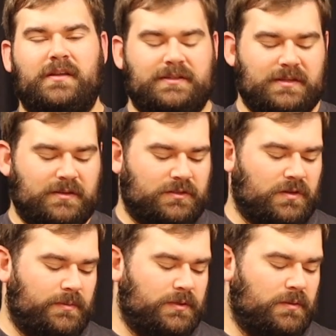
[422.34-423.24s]
Link's in the
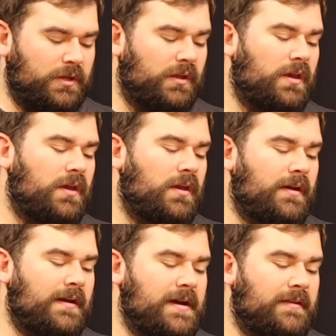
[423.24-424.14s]
description. But
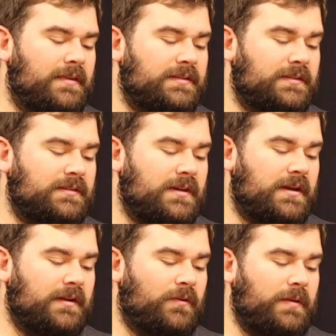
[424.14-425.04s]
this is
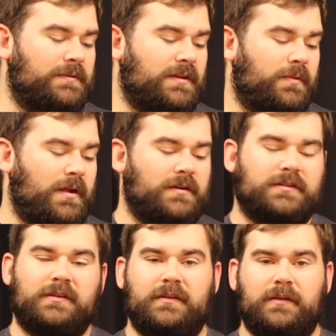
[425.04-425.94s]
a great set of pliers.